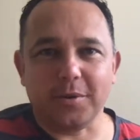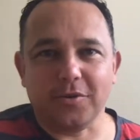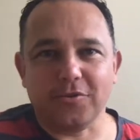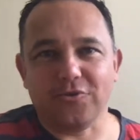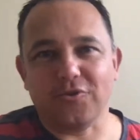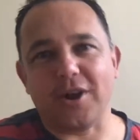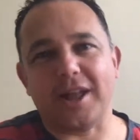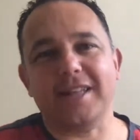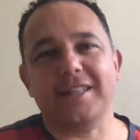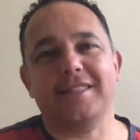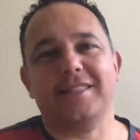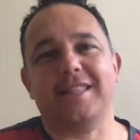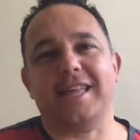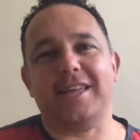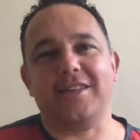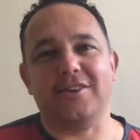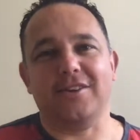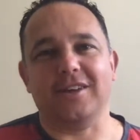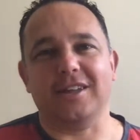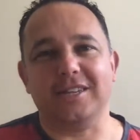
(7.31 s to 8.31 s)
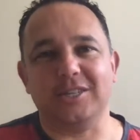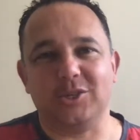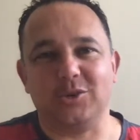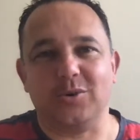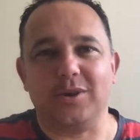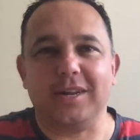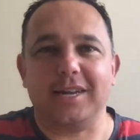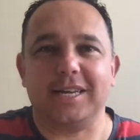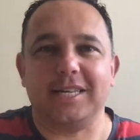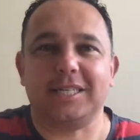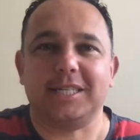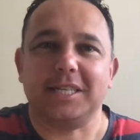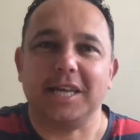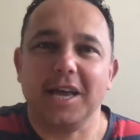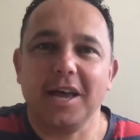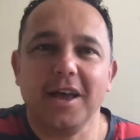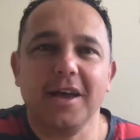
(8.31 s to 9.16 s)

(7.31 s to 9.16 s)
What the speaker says: Great that you can join us